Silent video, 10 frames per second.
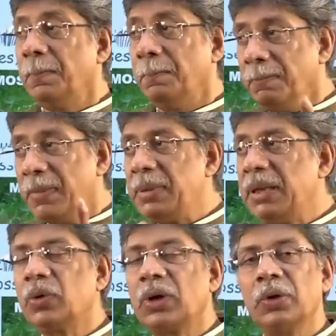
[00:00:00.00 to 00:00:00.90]
maybe
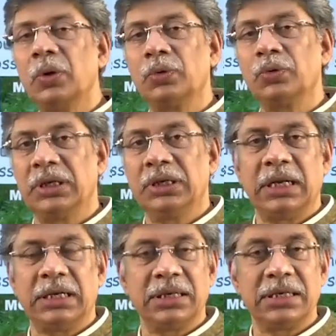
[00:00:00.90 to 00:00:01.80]
you can go on to think
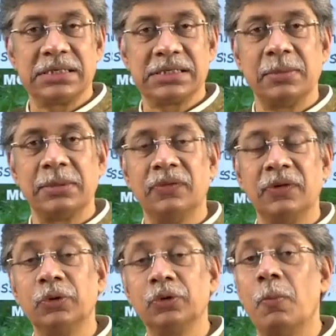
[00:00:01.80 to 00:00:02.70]
that the examiner will
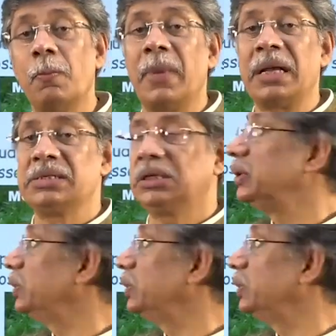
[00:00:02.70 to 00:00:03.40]
go on to misle